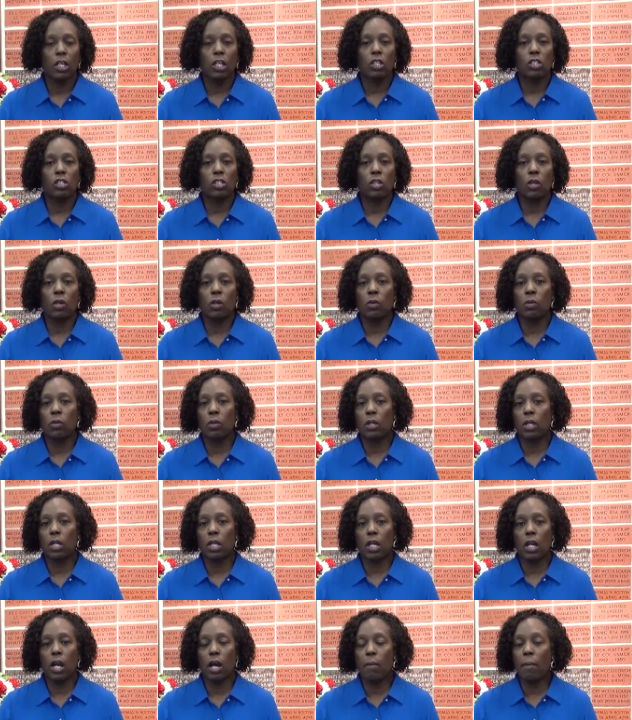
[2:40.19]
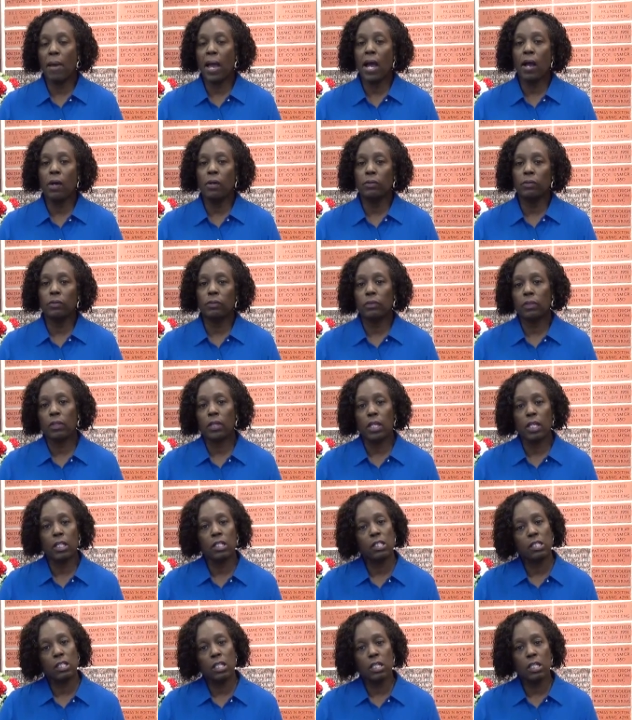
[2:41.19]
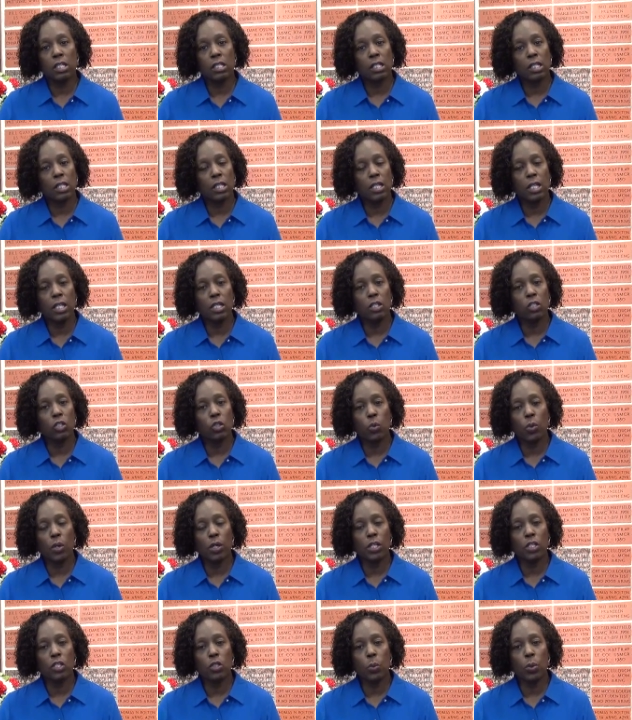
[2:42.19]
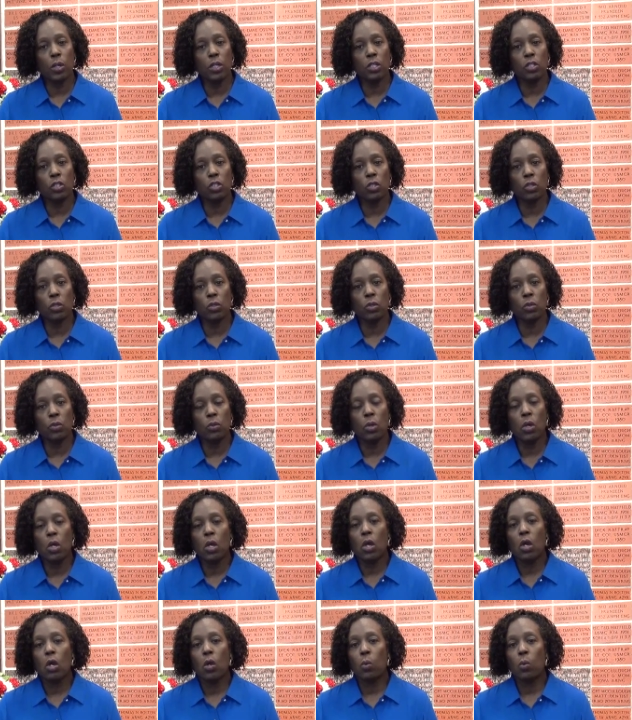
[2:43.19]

So come out and see us again in 2022.